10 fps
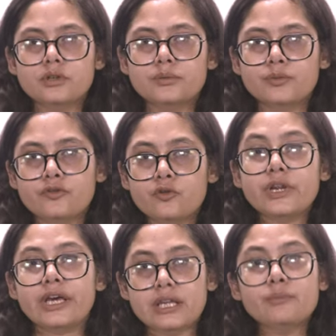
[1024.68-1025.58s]
before
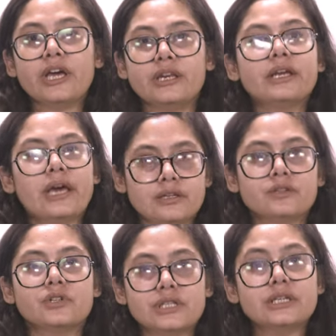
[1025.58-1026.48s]
any mining
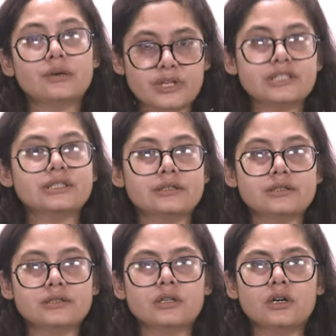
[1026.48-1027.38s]
activity commences,
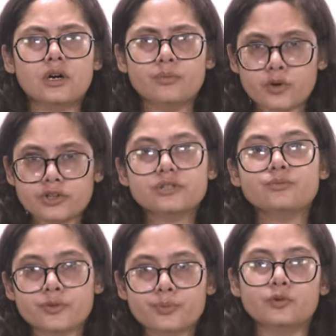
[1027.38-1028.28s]
a project
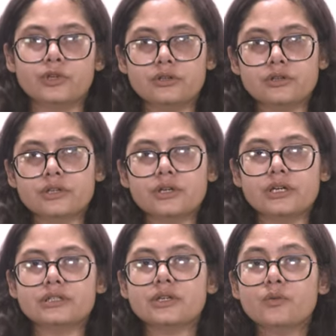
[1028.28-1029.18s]
proponent
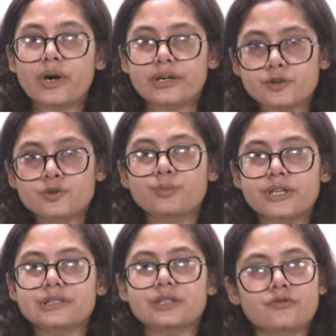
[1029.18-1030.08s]
is required to
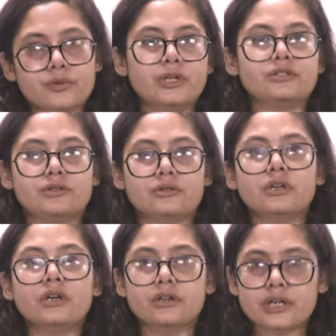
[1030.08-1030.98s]
place information
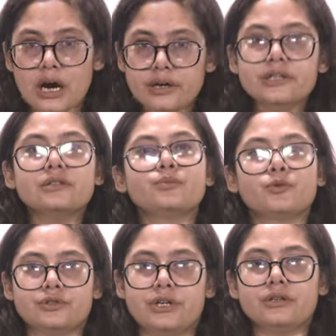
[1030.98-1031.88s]
regarding the
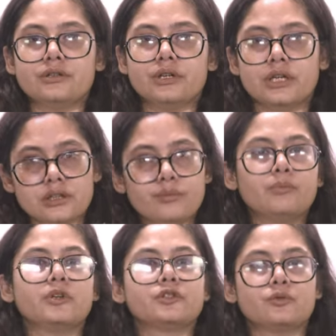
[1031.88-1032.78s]
project in the
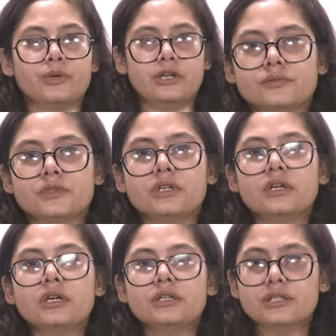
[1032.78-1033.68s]
public domain.
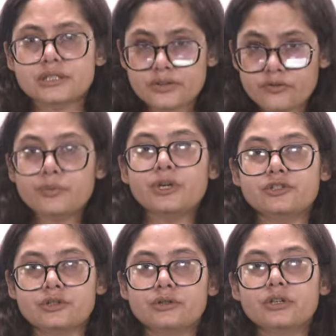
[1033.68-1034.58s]
This
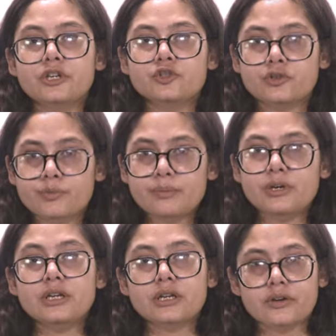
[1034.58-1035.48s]
information should be
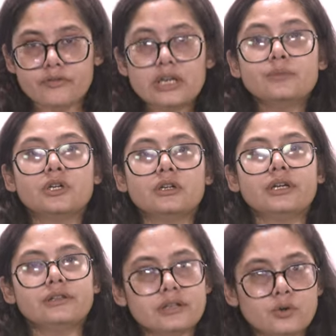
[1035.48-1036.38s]
made available
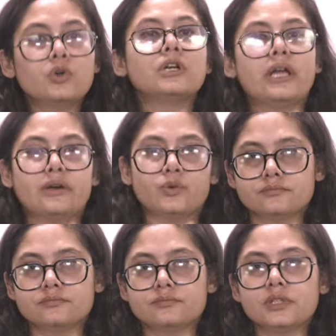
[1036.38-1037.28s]
in the local language.
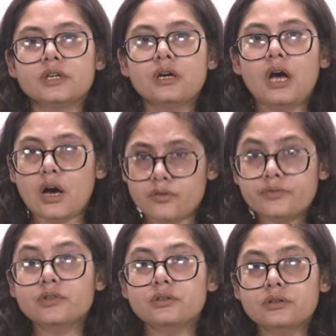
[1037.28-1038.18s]
However,